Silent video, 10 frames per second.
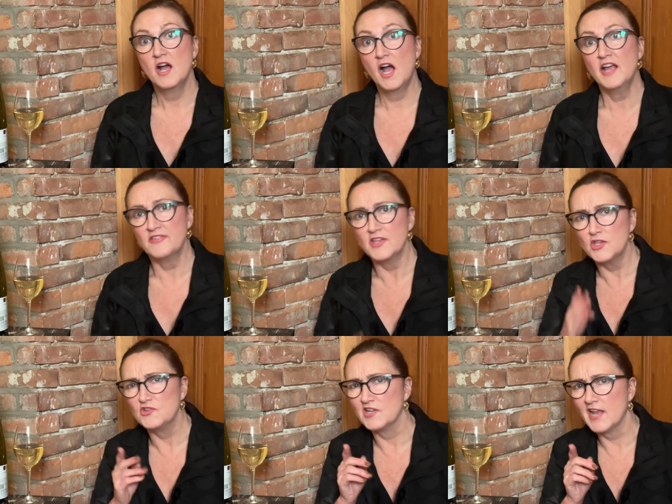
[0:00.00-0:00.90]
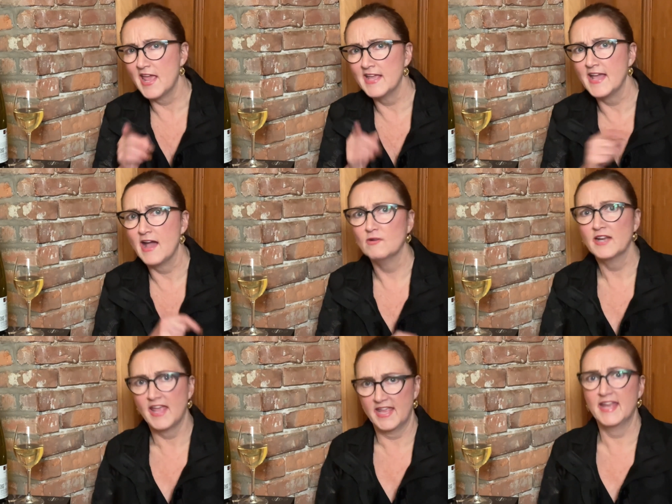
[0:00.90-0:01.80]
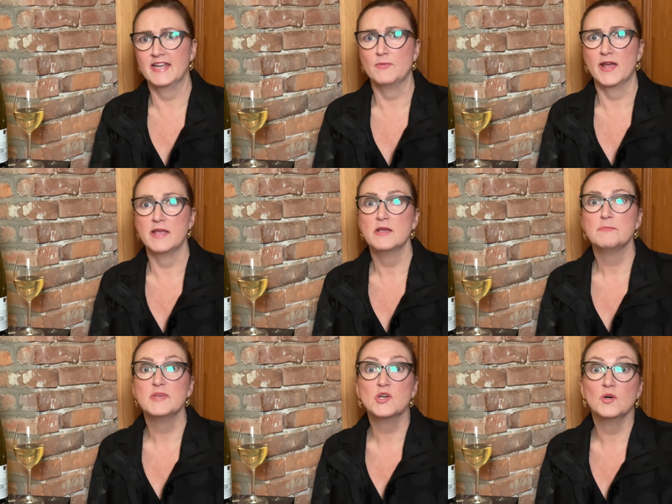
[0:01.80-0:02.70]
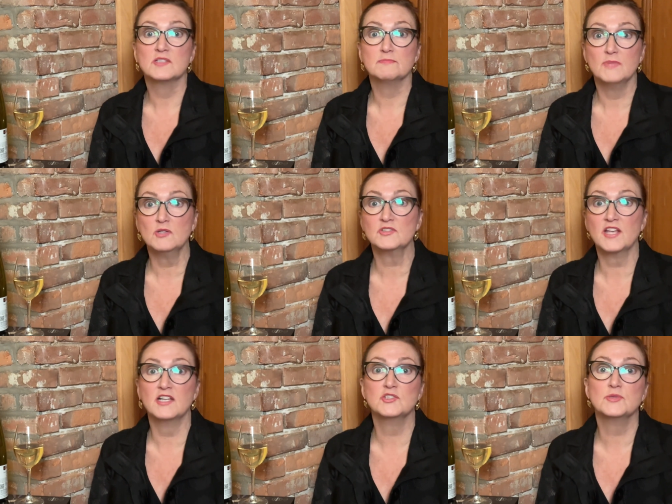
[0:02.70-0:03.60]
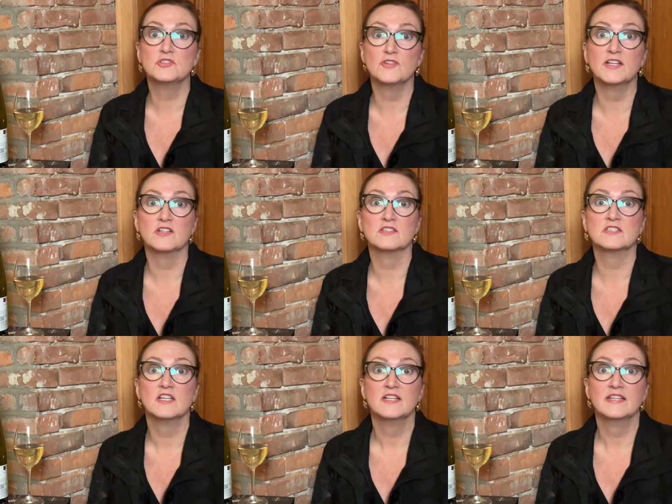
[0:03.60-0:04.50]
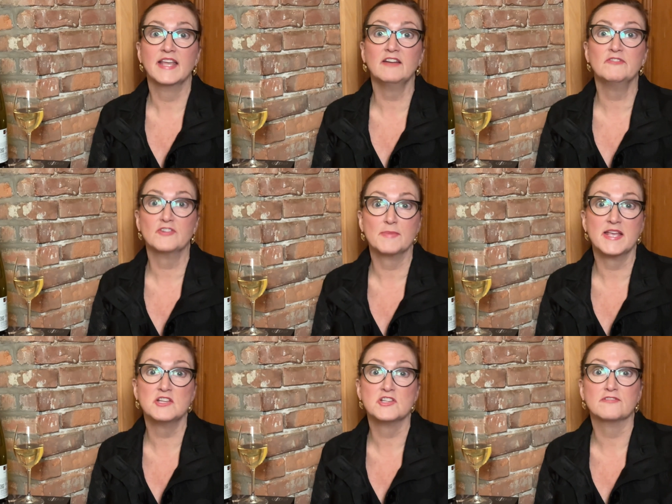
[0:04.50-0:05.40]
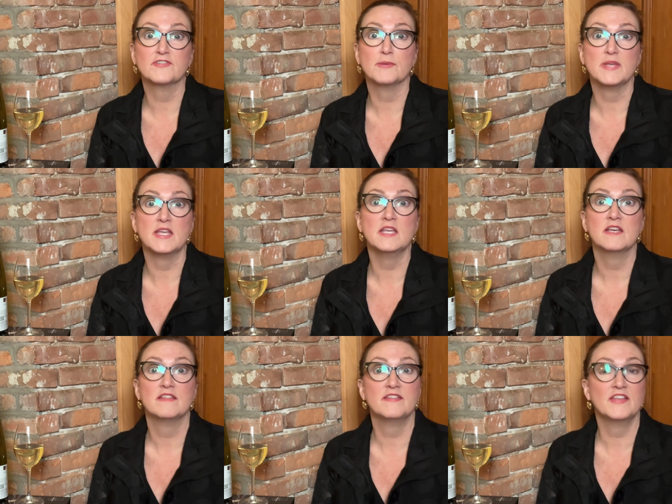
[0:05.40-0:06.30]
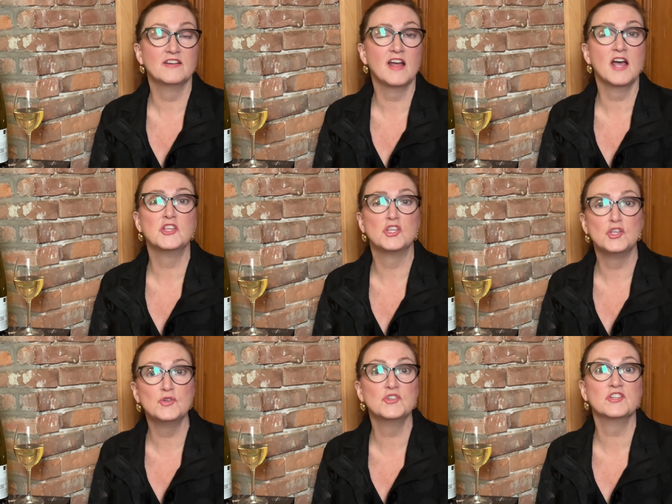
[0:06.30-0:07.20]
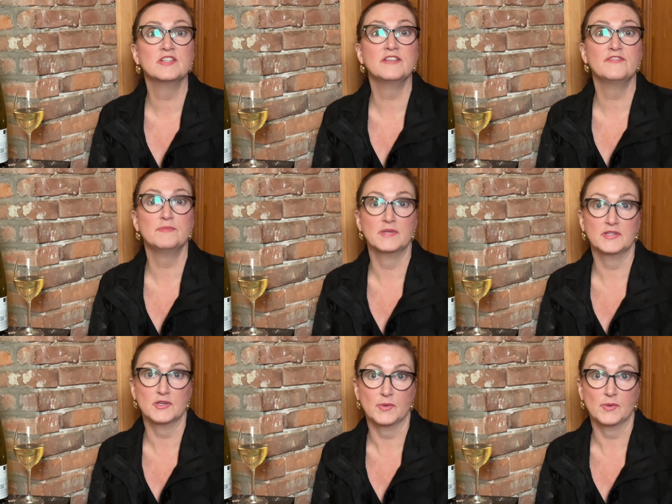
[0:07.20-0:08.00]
I think you should hang out anyway, because most casual drinkers get information from me that they're not usually familiar